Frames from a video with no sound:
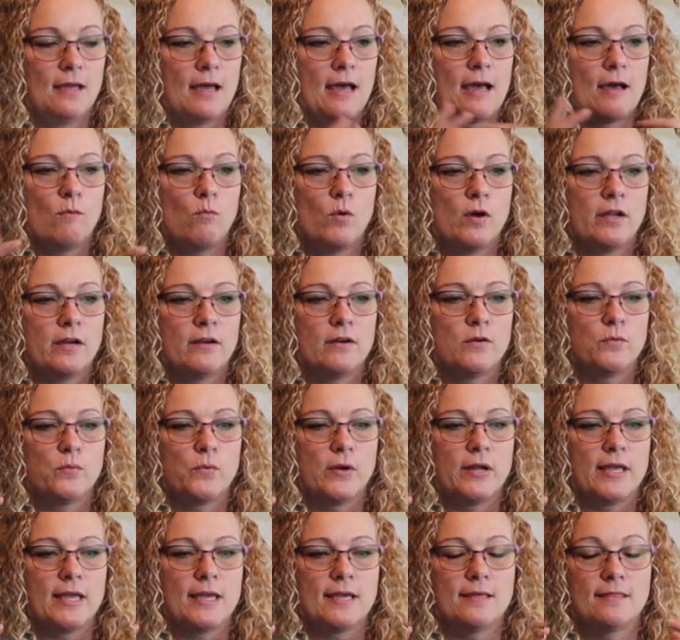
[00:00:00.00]
I wanted a
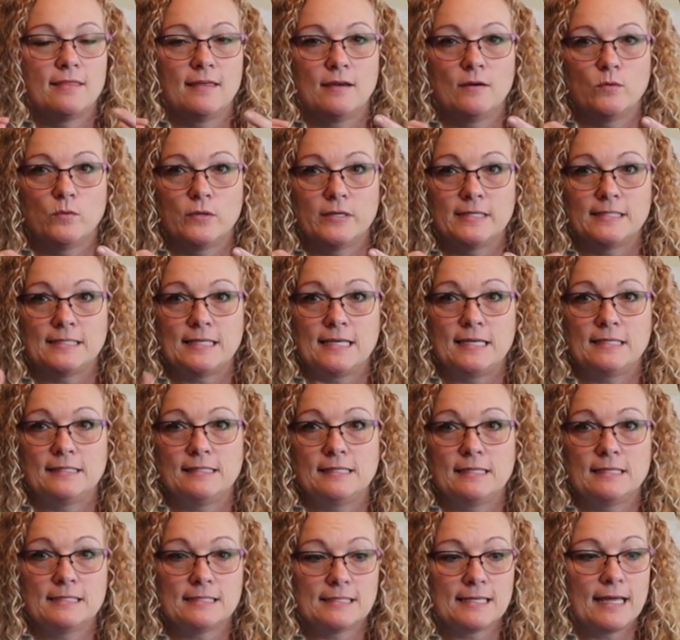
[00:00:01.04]
rig that was
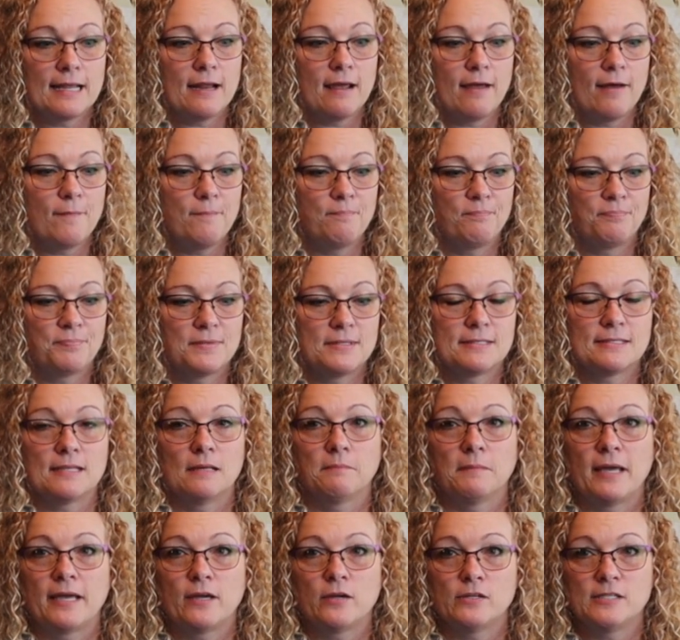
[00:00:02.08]
easy to set up,
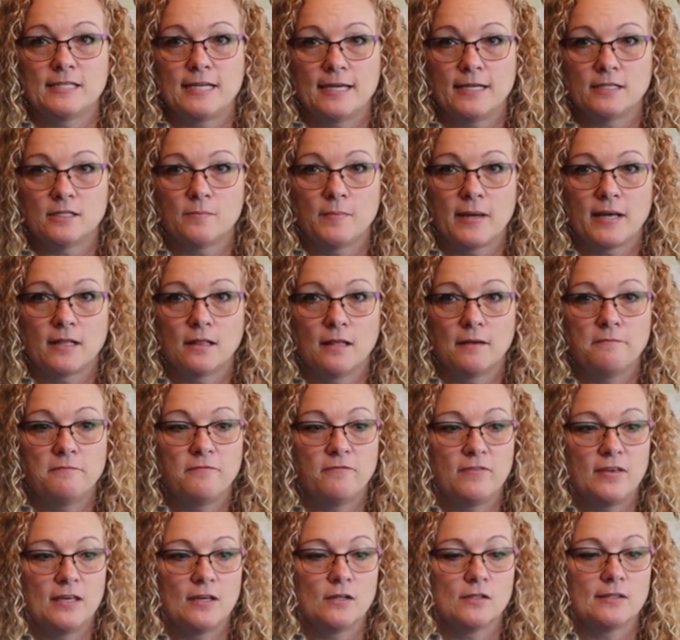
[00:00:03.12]
something I could take to my club
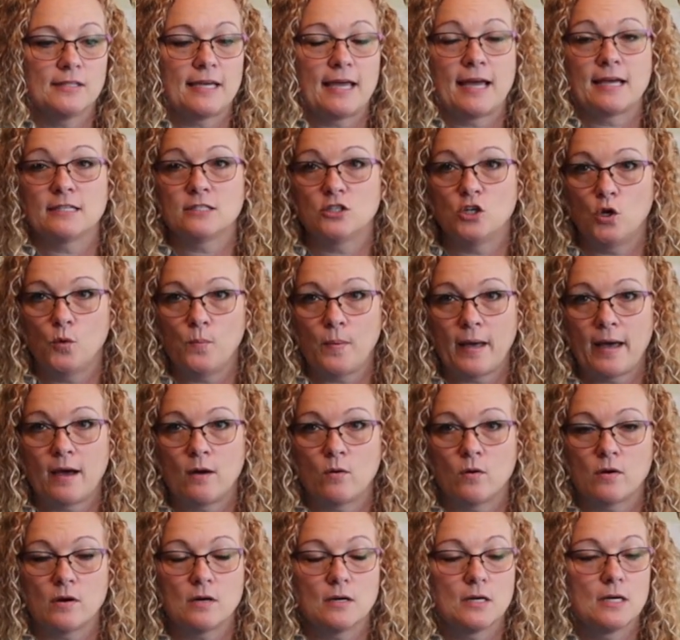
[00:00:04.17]
field that has no
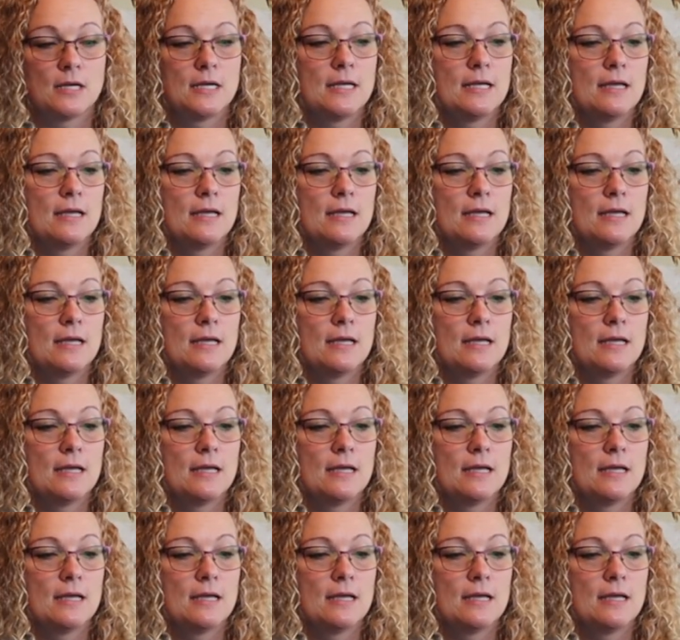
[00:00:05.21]
power.